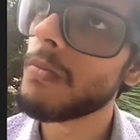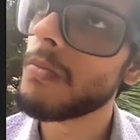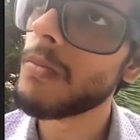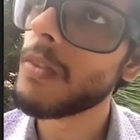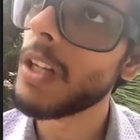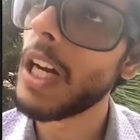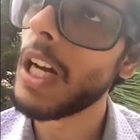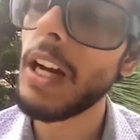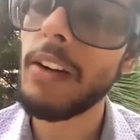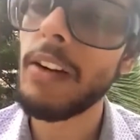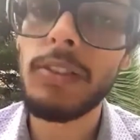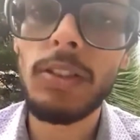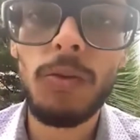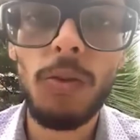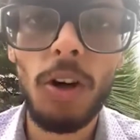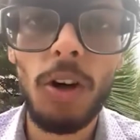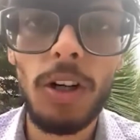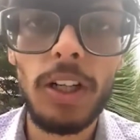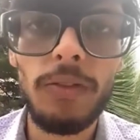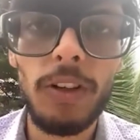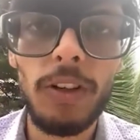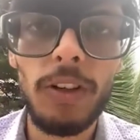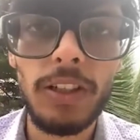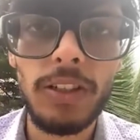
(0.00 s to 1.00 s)
have the
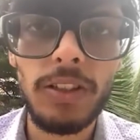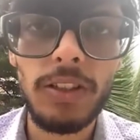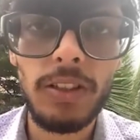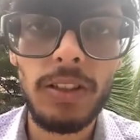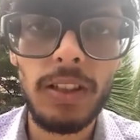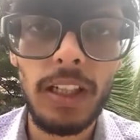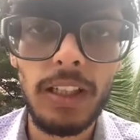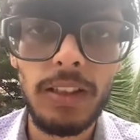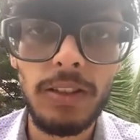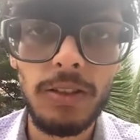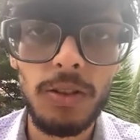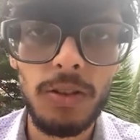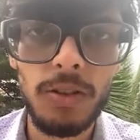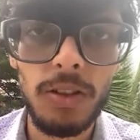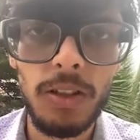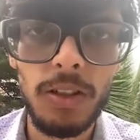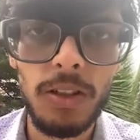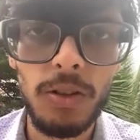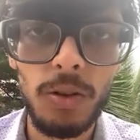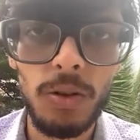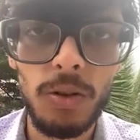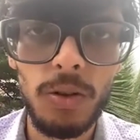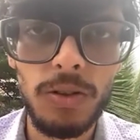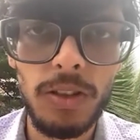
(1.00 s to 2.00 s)
wallet function as your
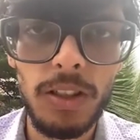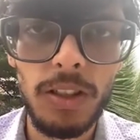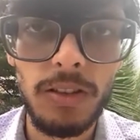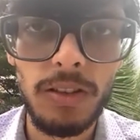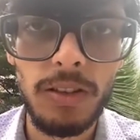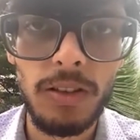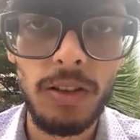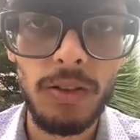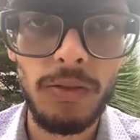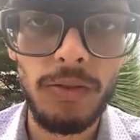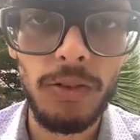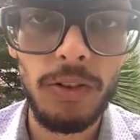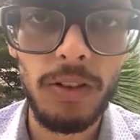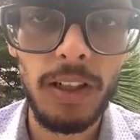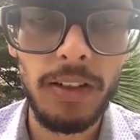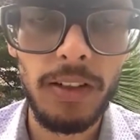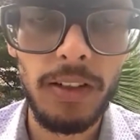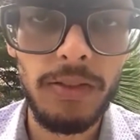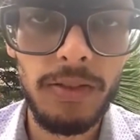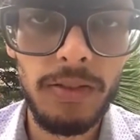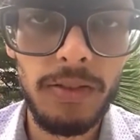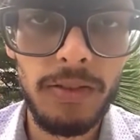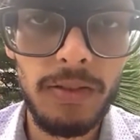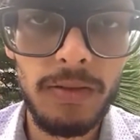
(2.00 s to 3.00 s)
control center of your
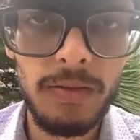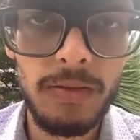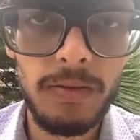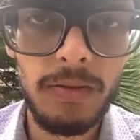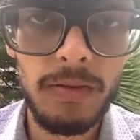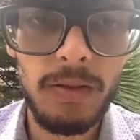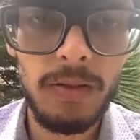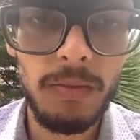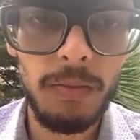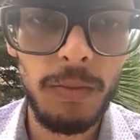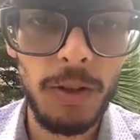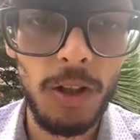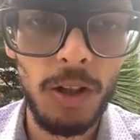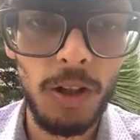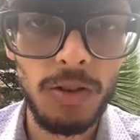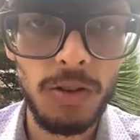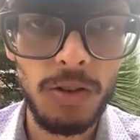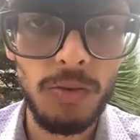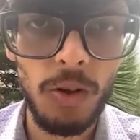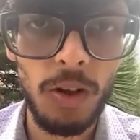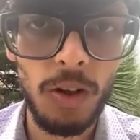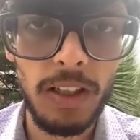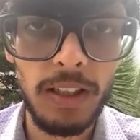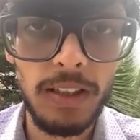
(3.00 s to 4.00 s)
life, because
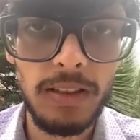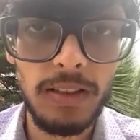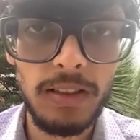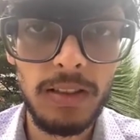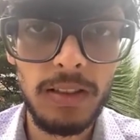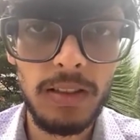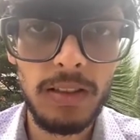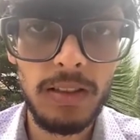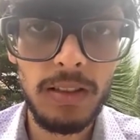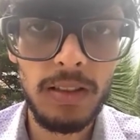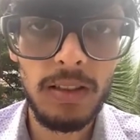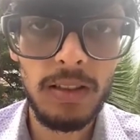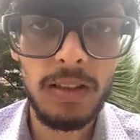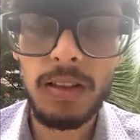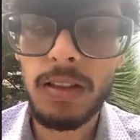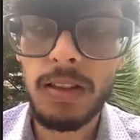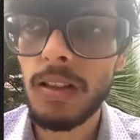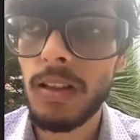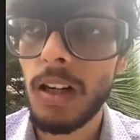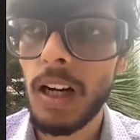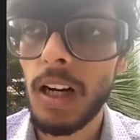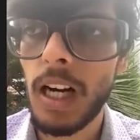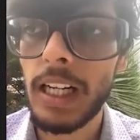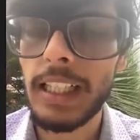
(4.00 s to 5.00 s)
wallets
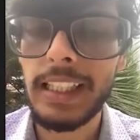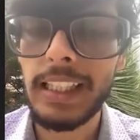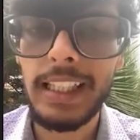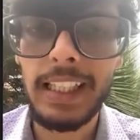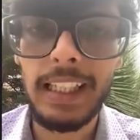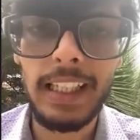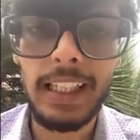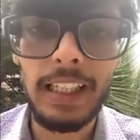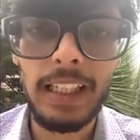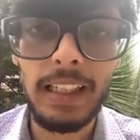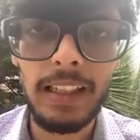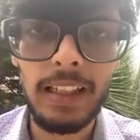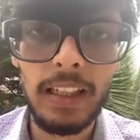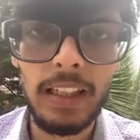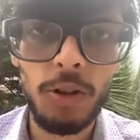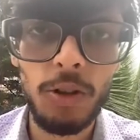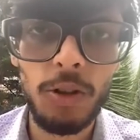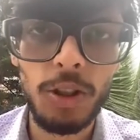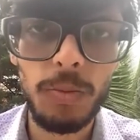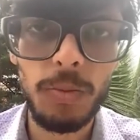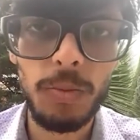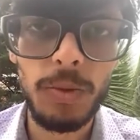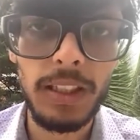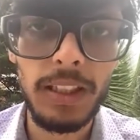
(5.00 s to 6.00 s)
are
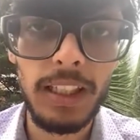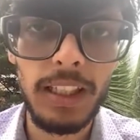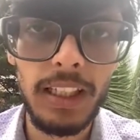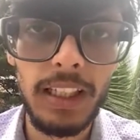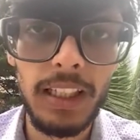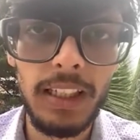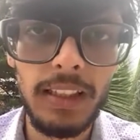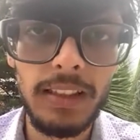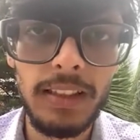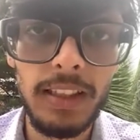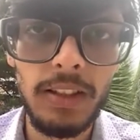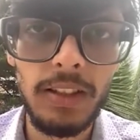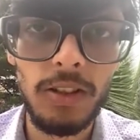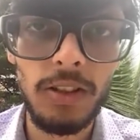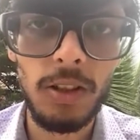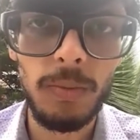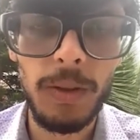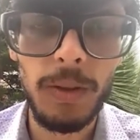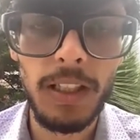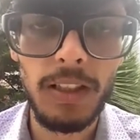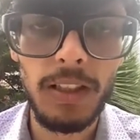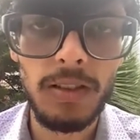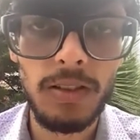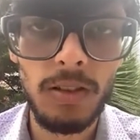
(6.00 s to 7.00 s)
going to be a key central
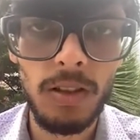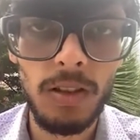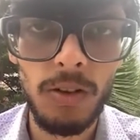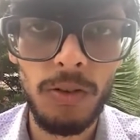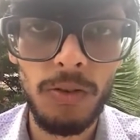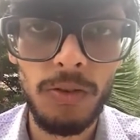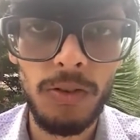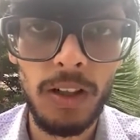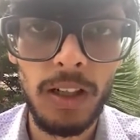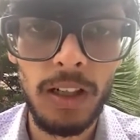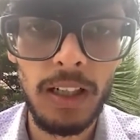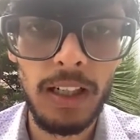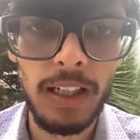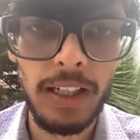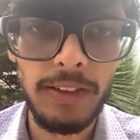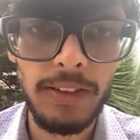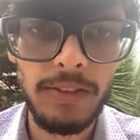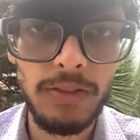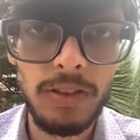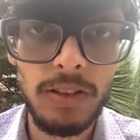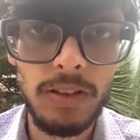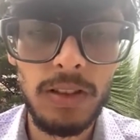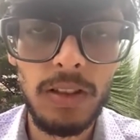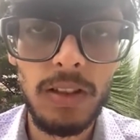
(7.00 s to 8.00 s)
piece of our
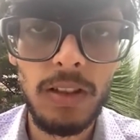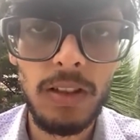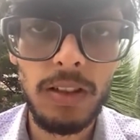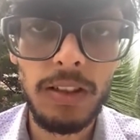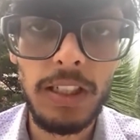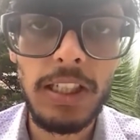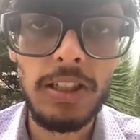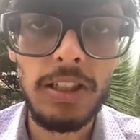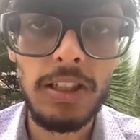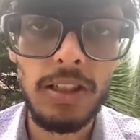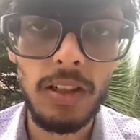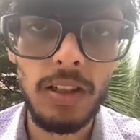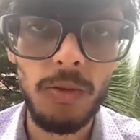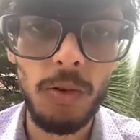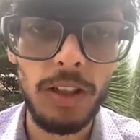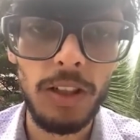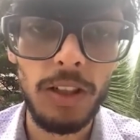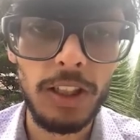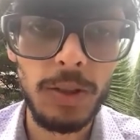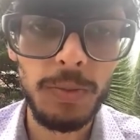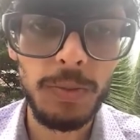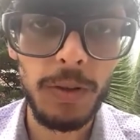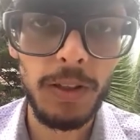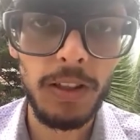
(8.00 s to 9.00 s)
lives. Digital
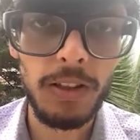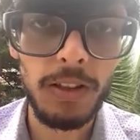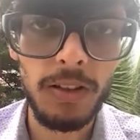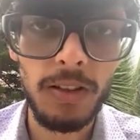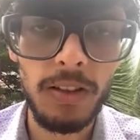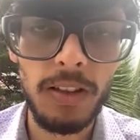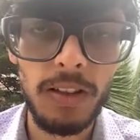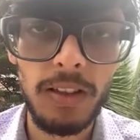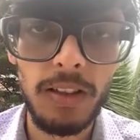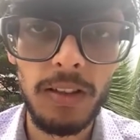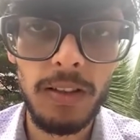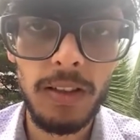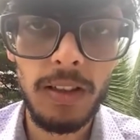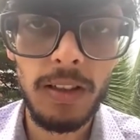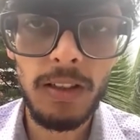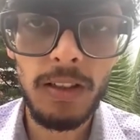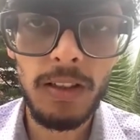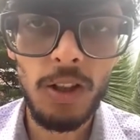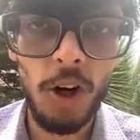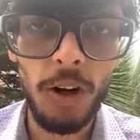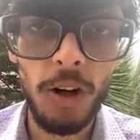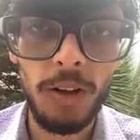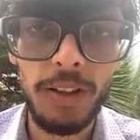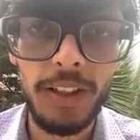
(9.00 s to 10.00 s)
wallets particularly.
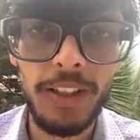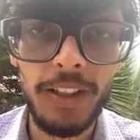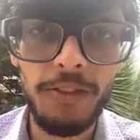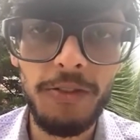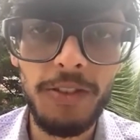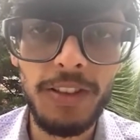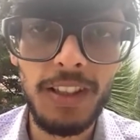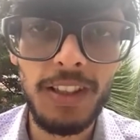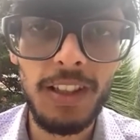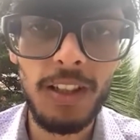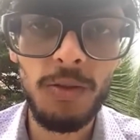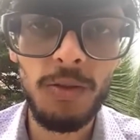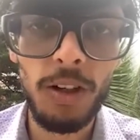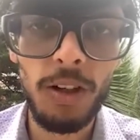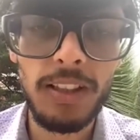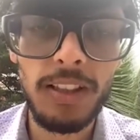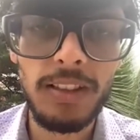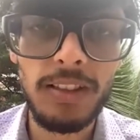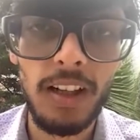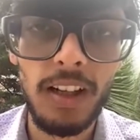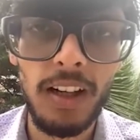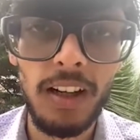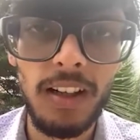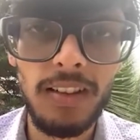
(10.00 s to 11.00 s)
Already physical
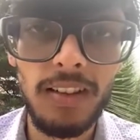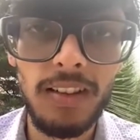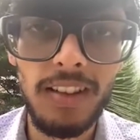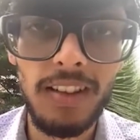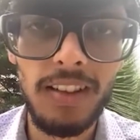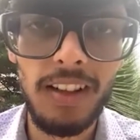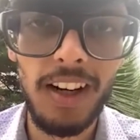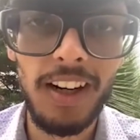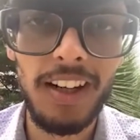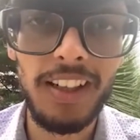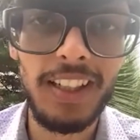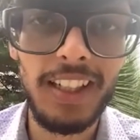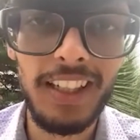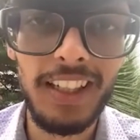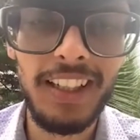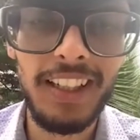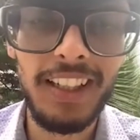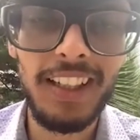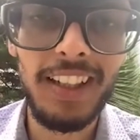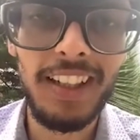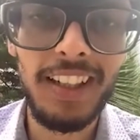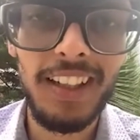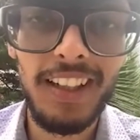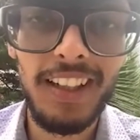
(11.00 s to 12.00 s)
wallets are key.